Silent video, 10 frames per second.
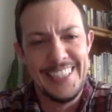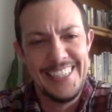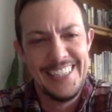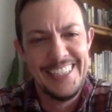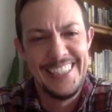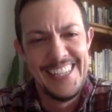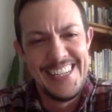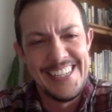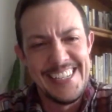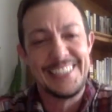It
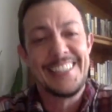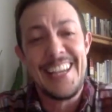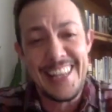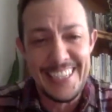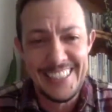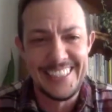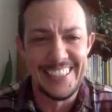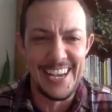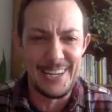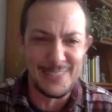looks like this, a
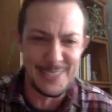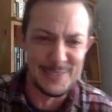lot of Zoom.